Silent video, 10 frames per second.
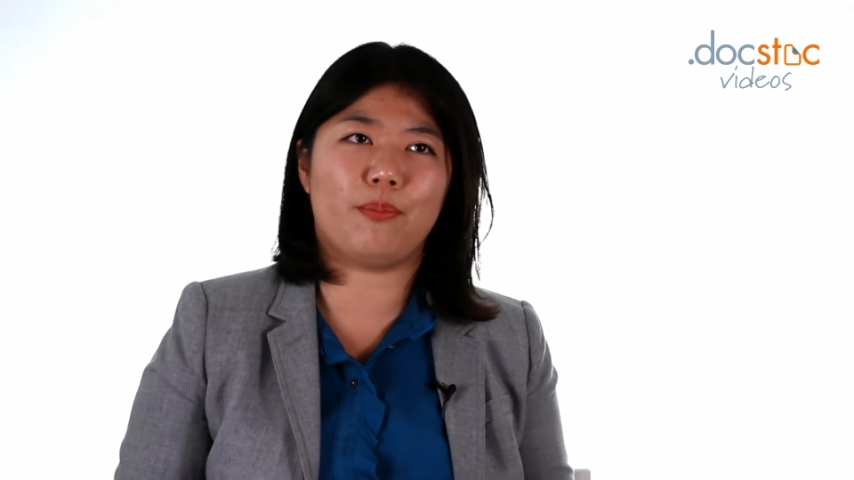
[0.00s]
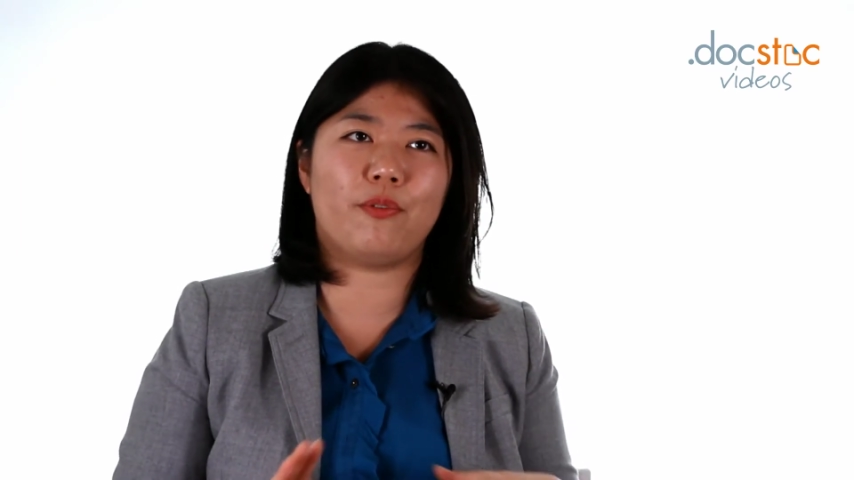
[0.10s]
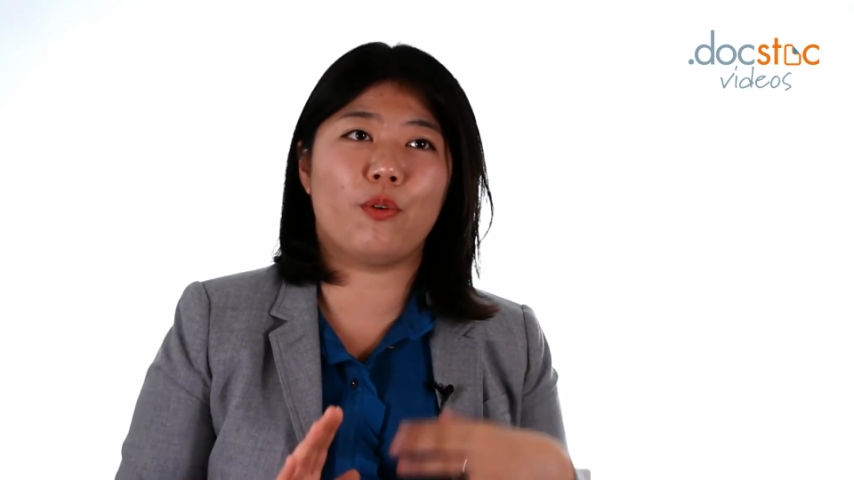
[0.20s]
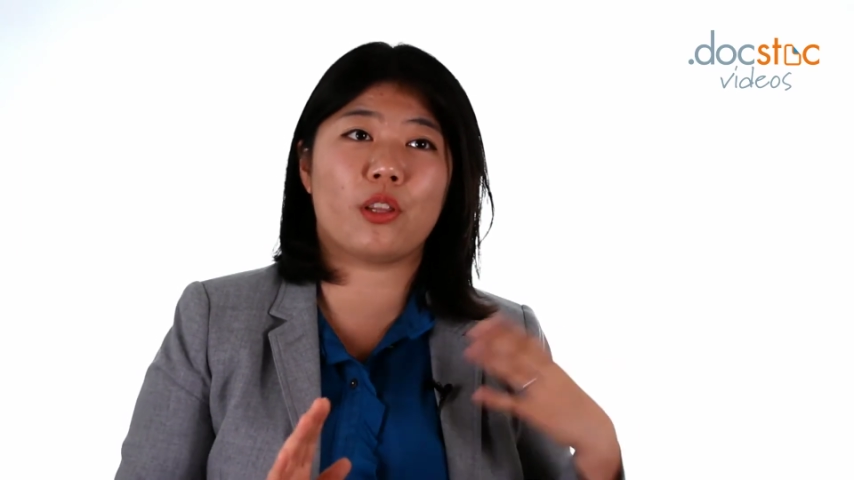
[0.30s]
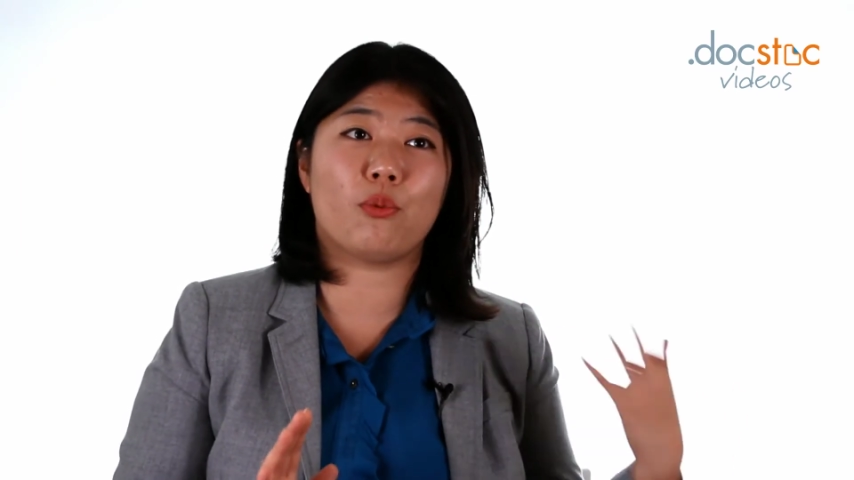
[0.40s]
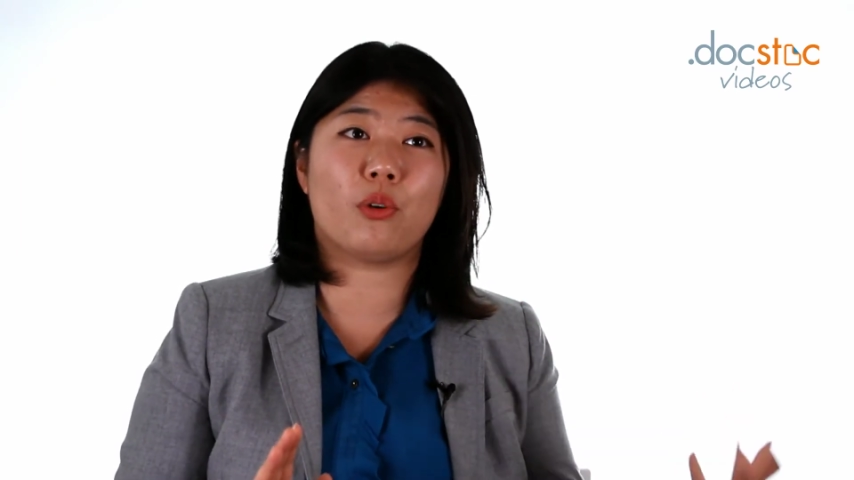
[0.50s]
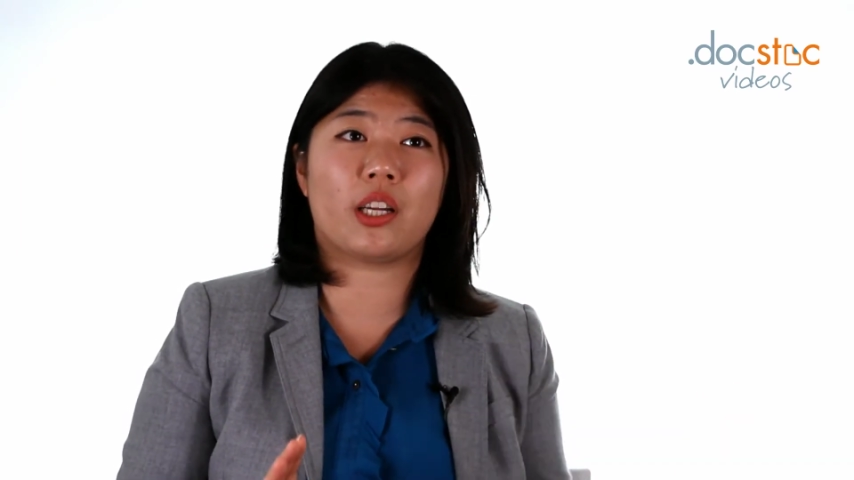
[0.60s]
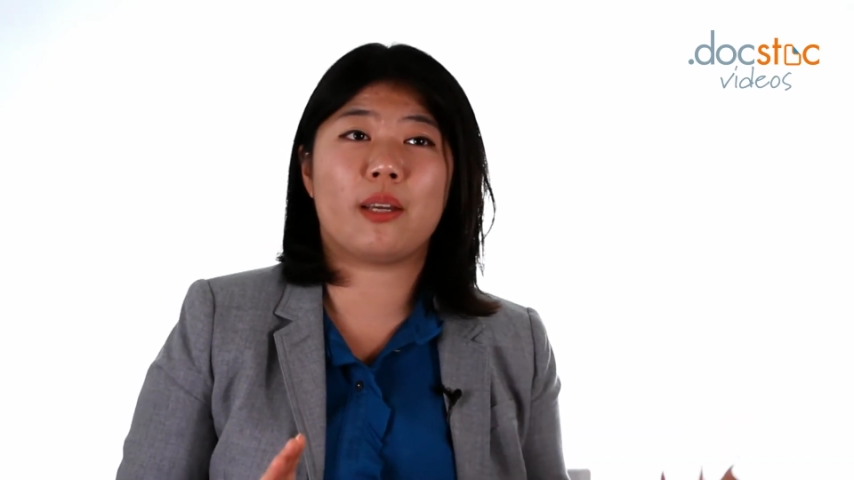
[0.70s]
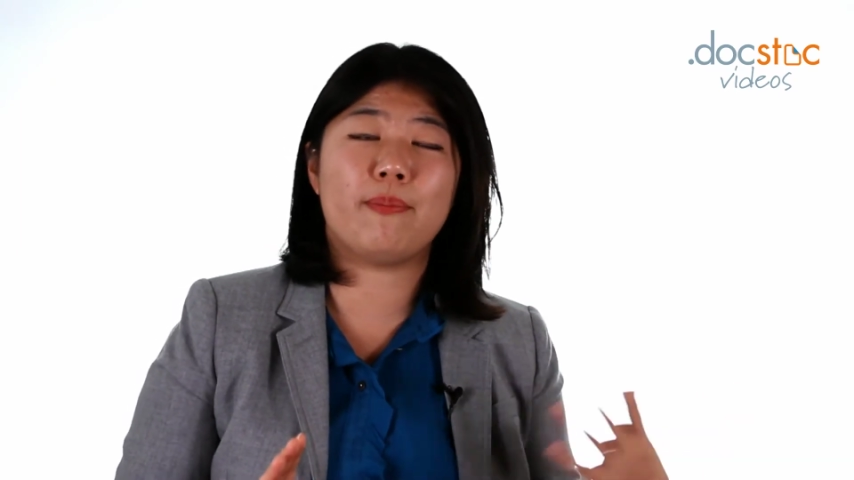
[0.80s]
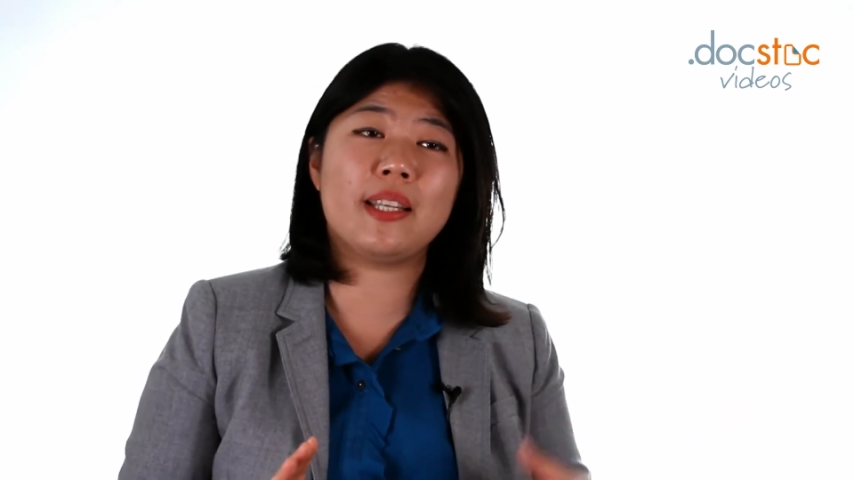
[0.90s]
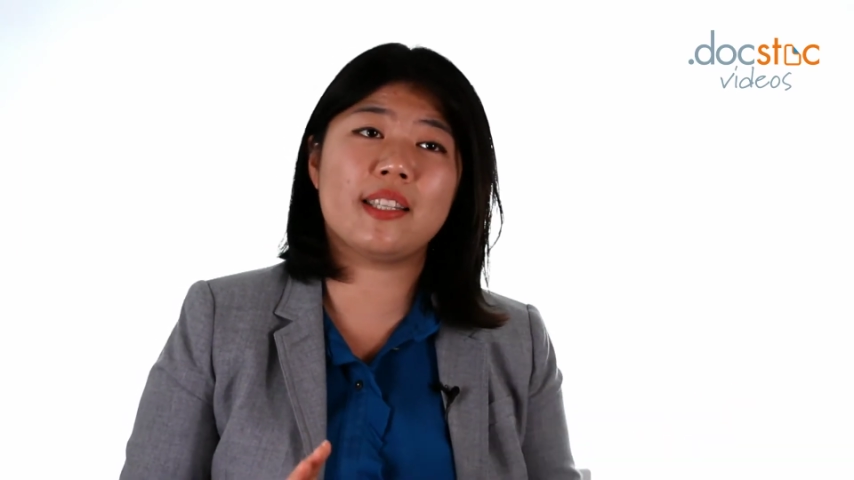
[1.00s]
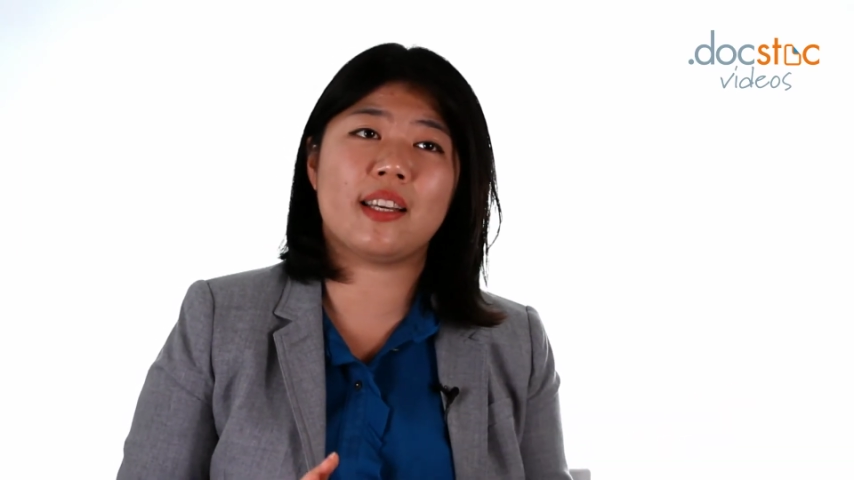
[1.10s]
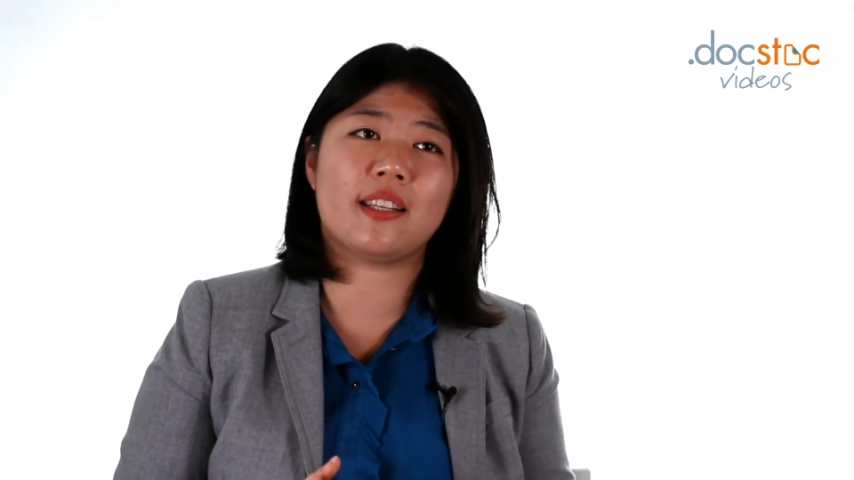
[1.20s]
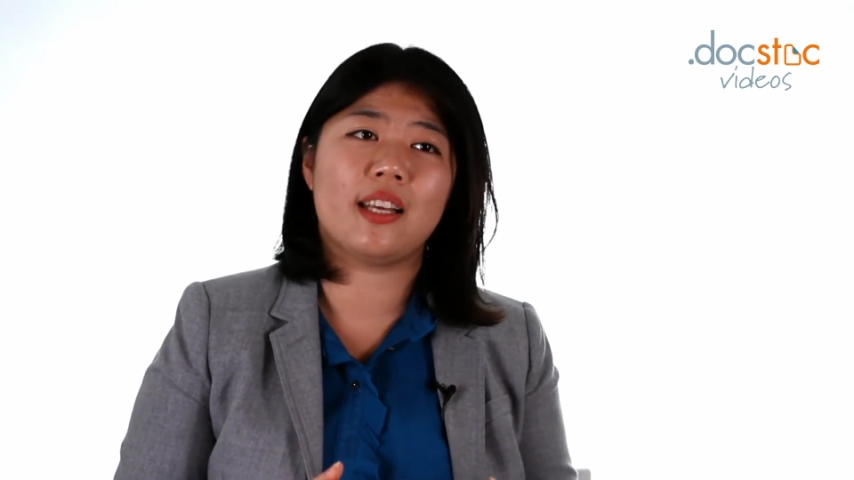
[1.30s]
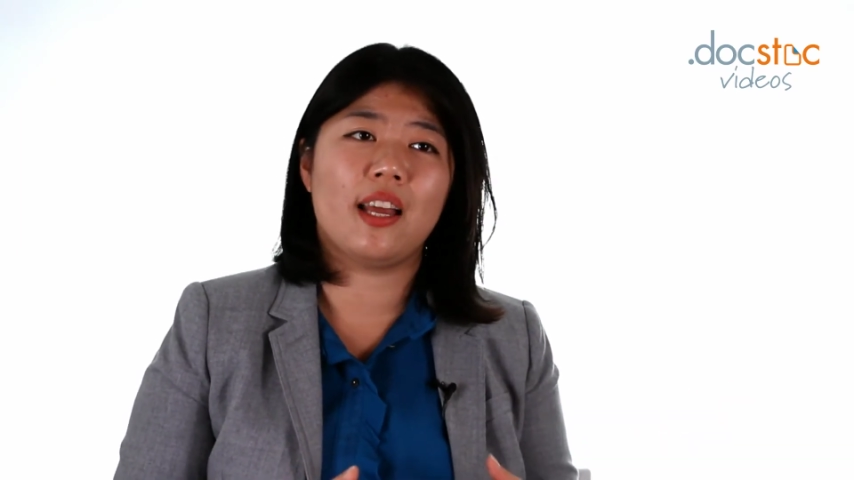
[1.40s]
before the work
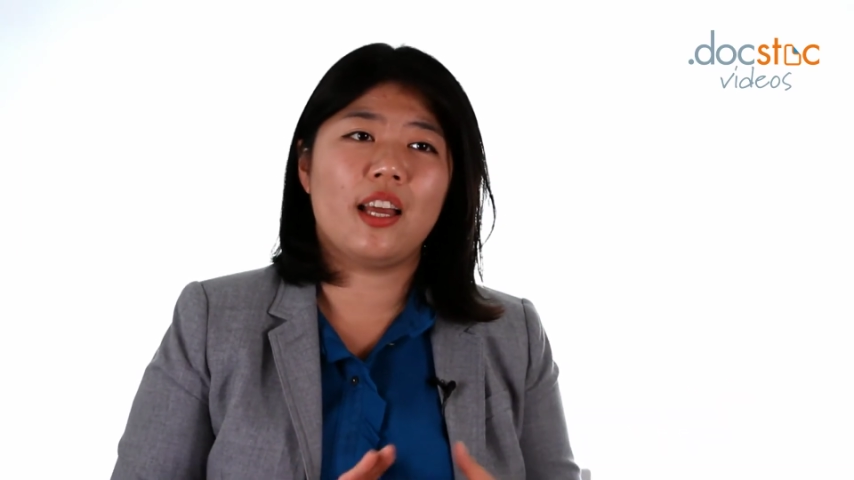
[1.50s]
commences,